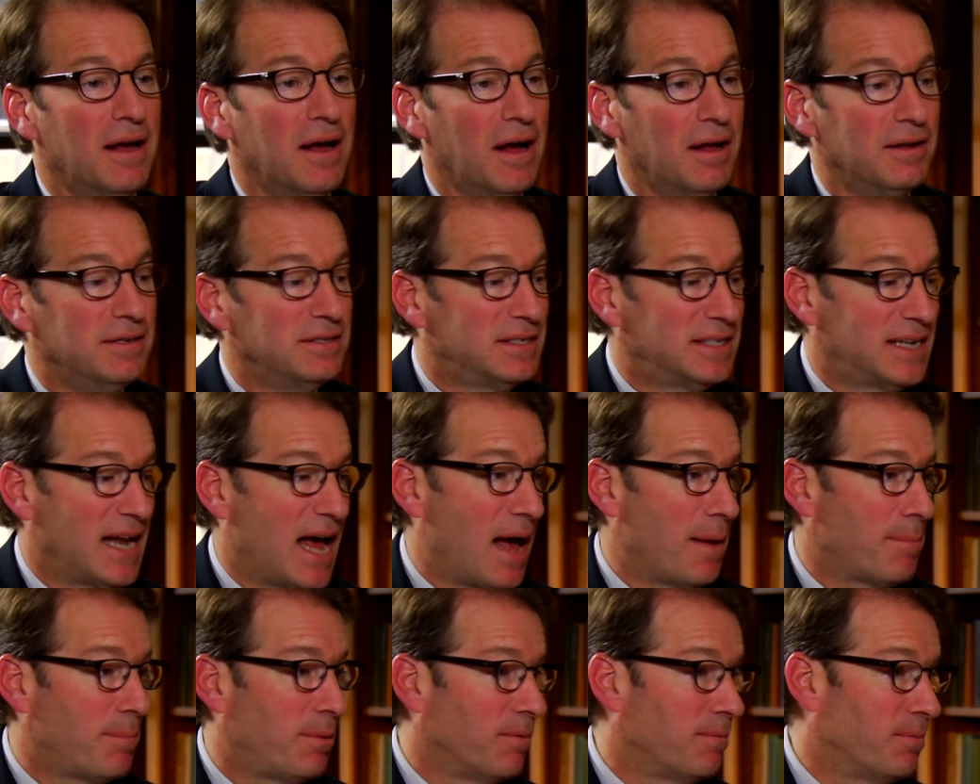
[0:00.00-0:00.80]

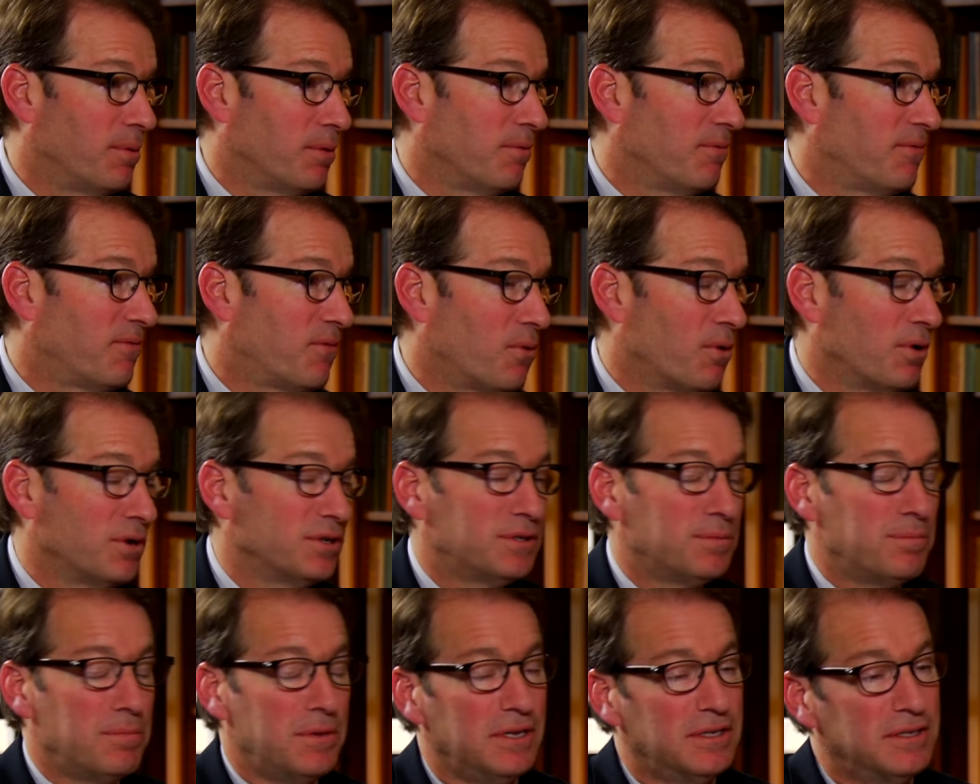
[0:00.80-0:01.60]
unstoppable
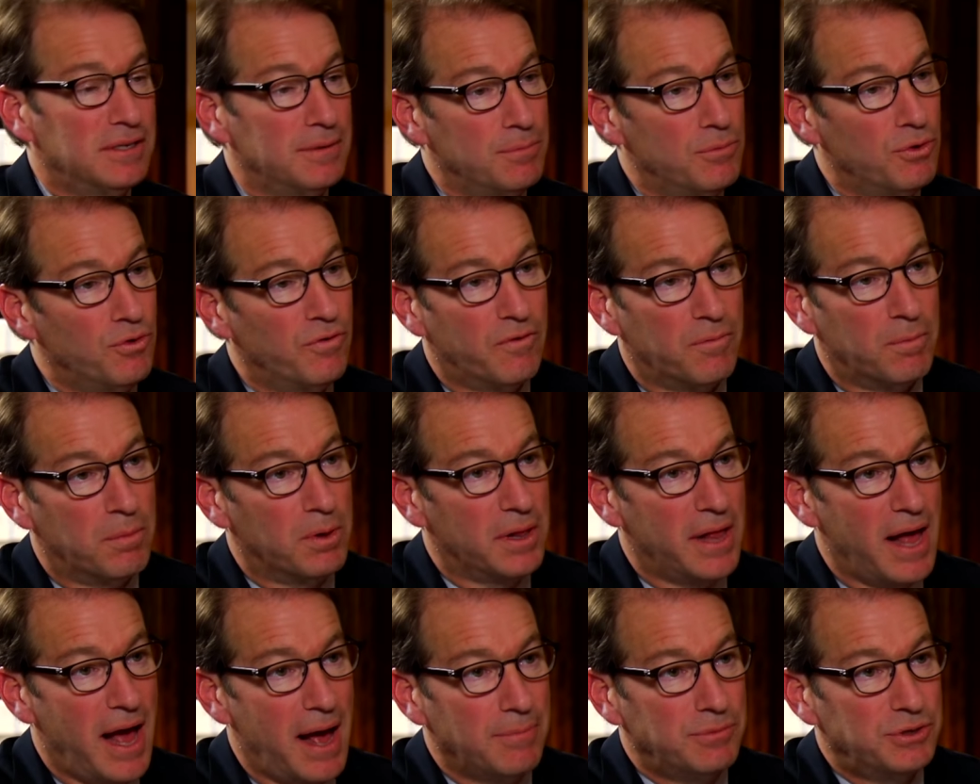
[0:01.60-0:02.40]
force meets
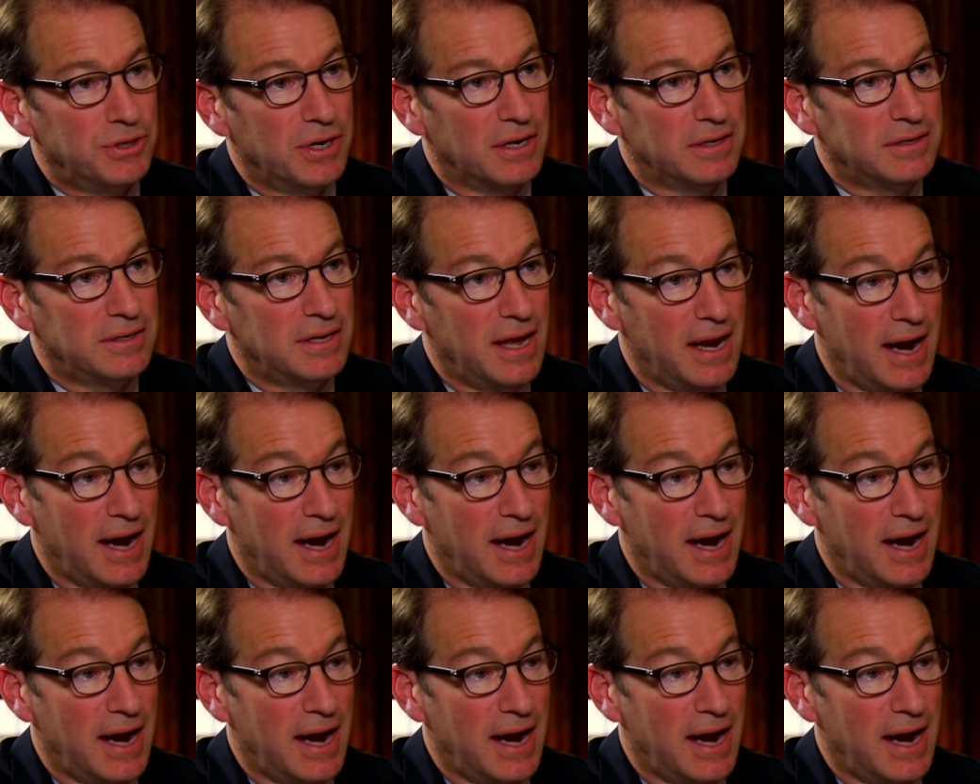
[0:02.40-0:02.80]
immovable object.